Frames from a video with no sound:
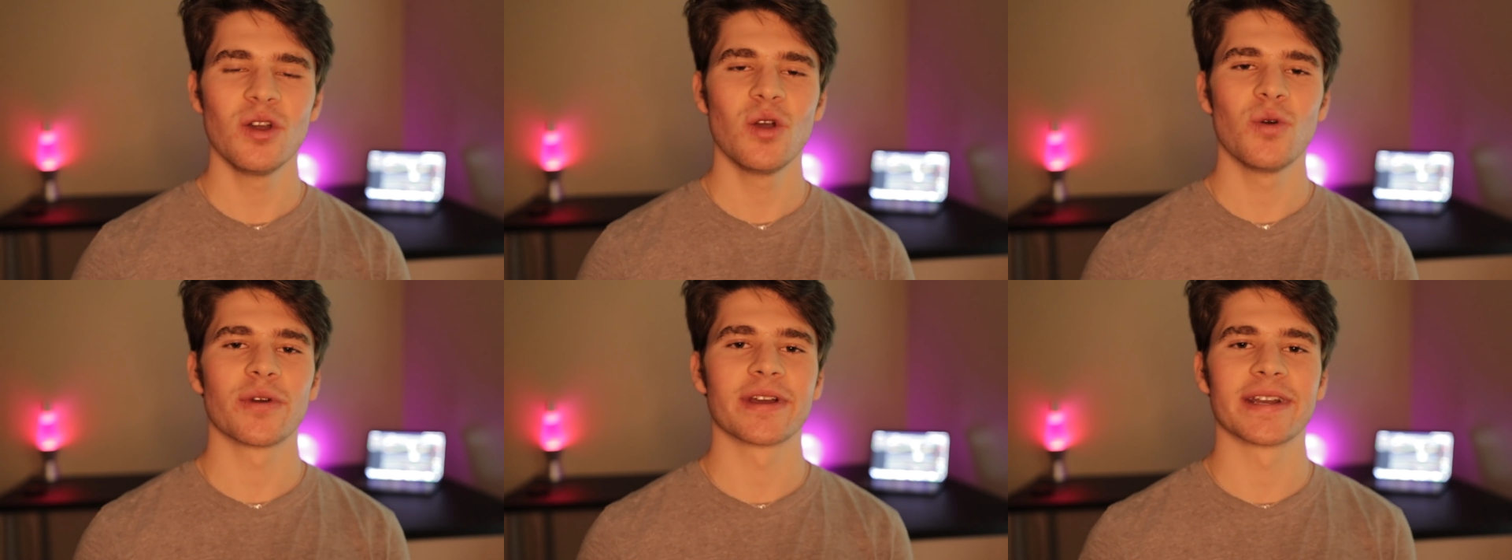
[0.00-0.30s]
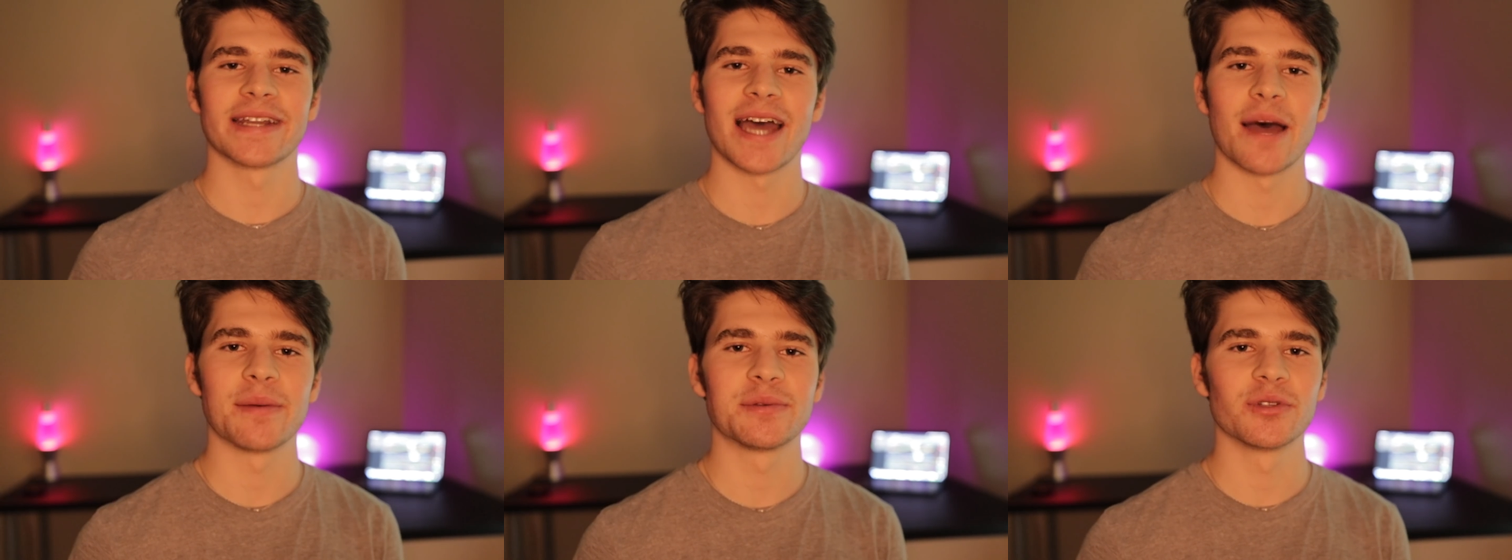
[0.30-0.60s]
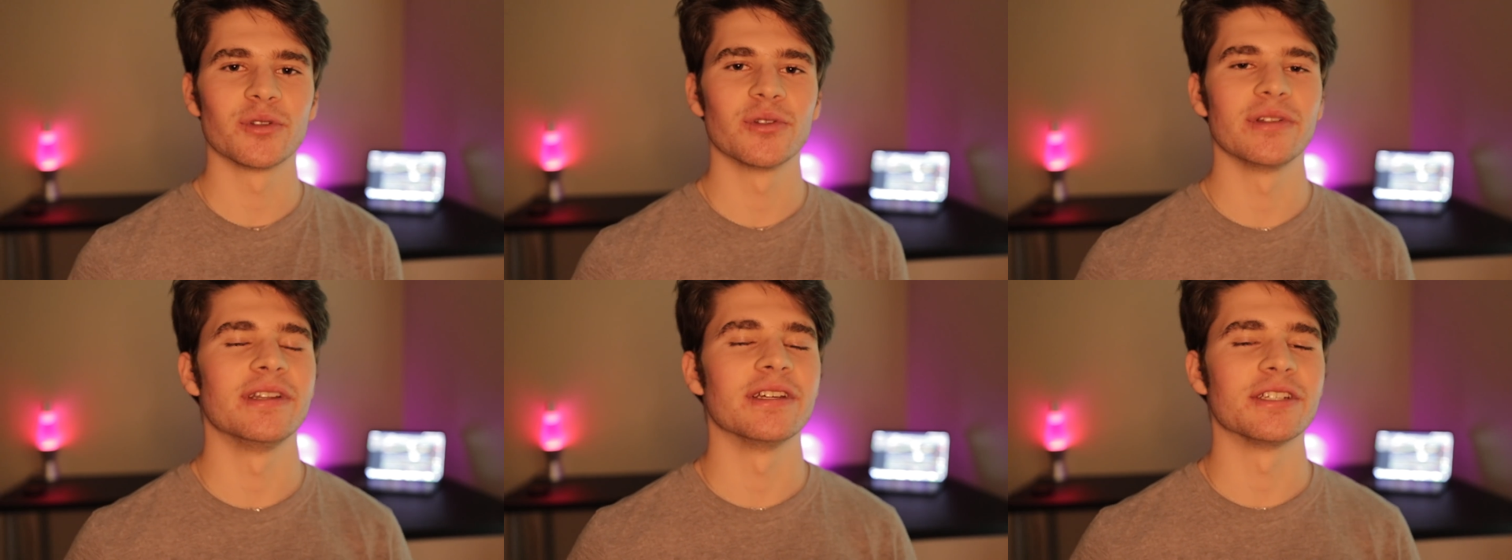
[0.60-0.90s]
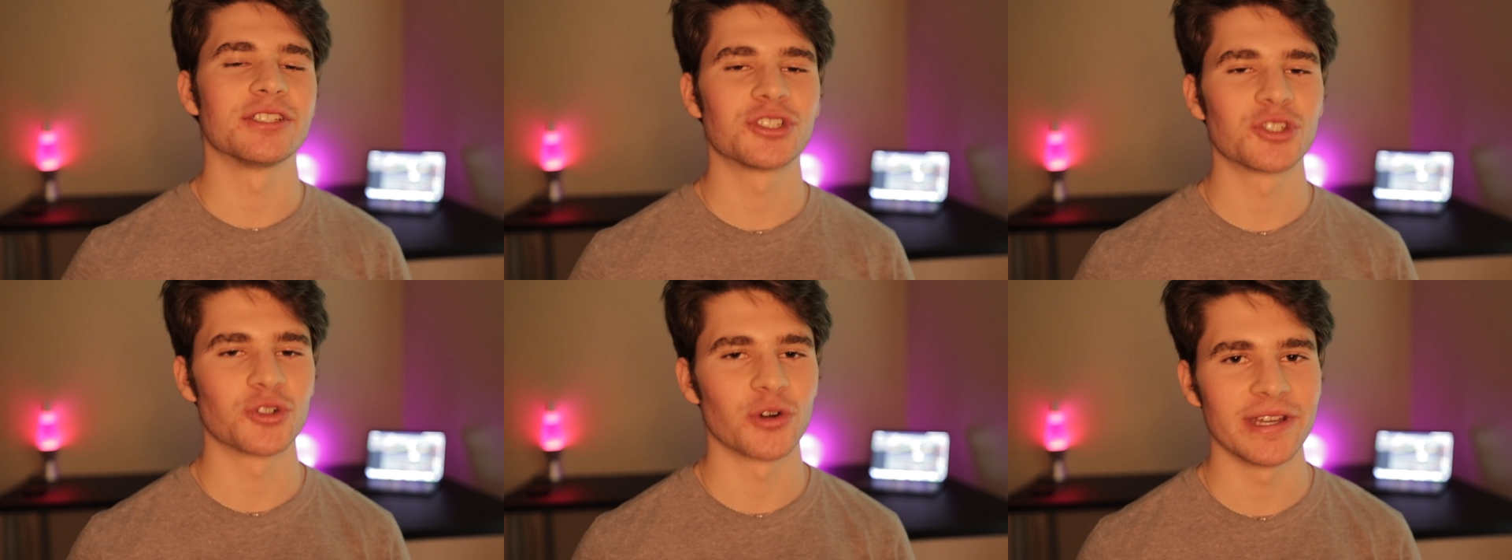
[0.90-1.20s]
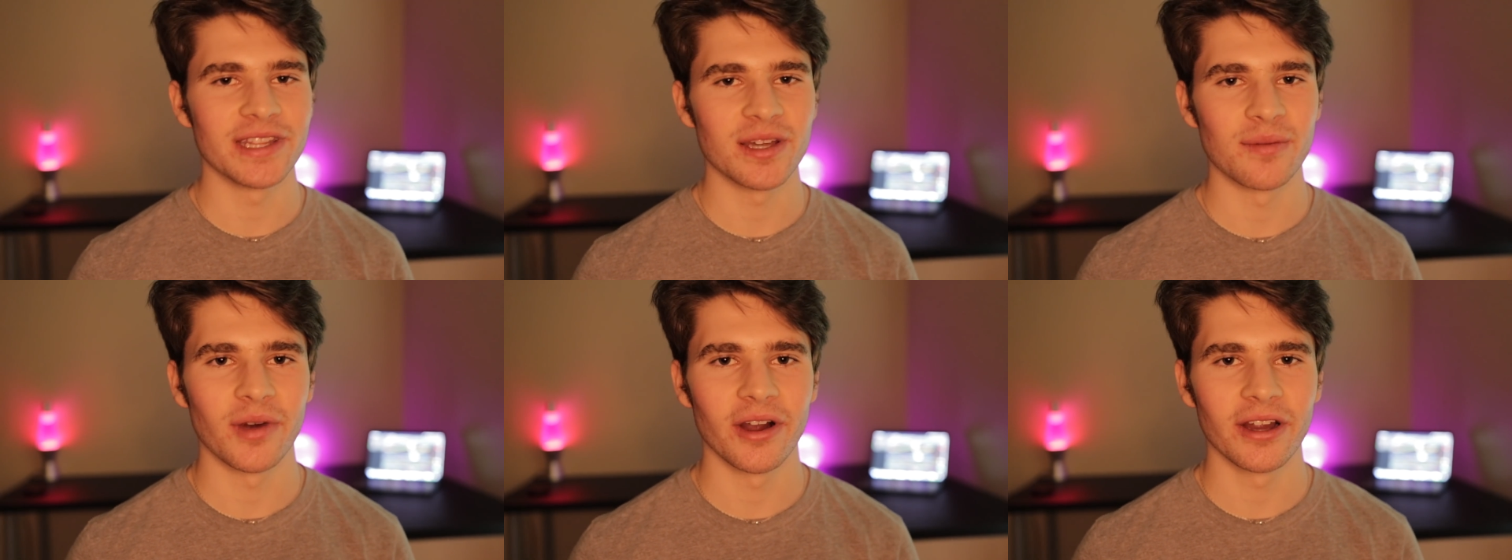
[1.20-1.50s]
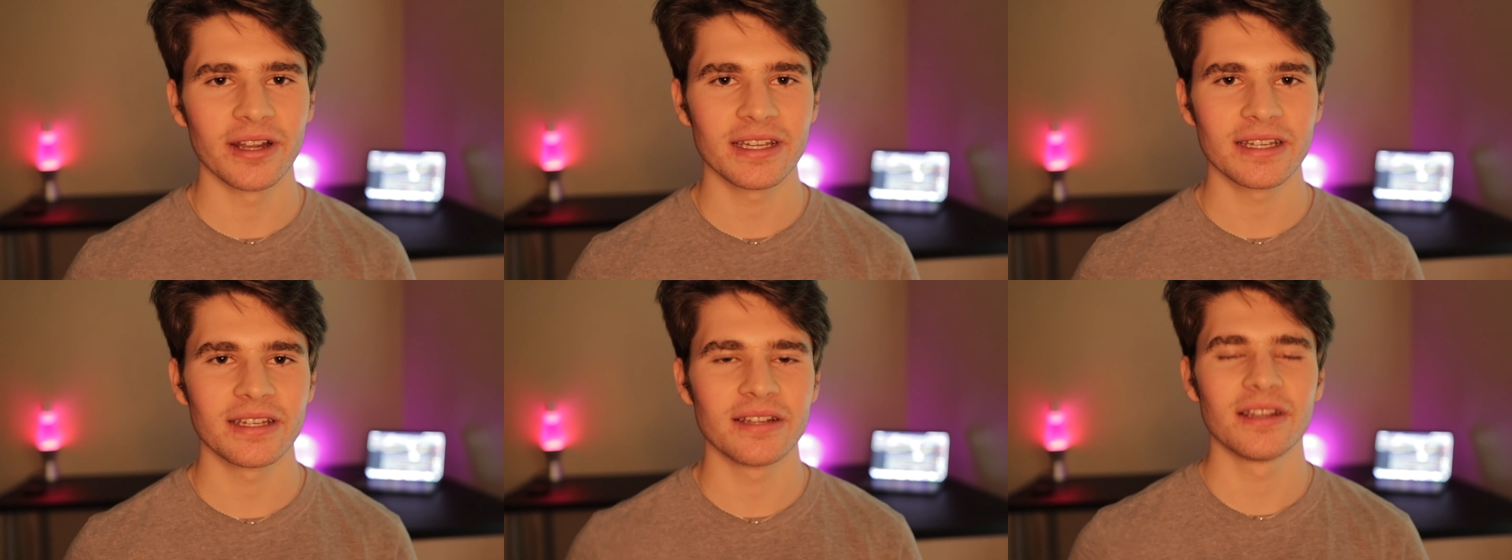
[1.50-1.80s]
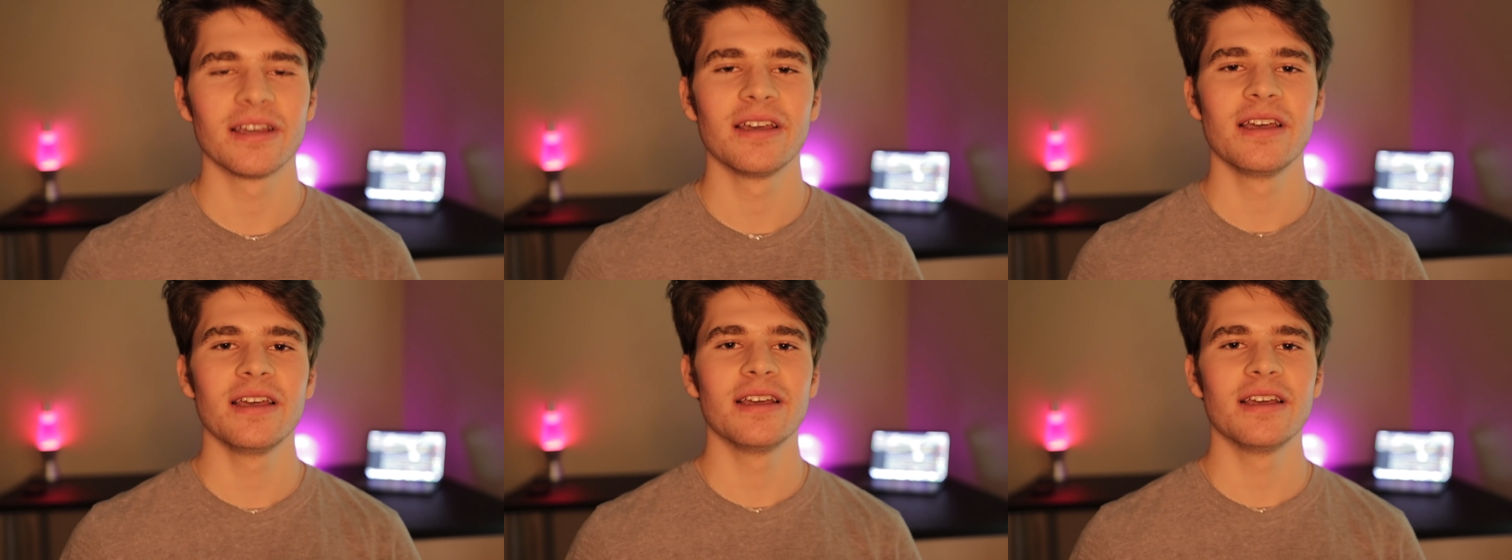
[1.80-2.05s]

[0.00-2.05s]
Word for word: We're gonna absolutely destroy the market.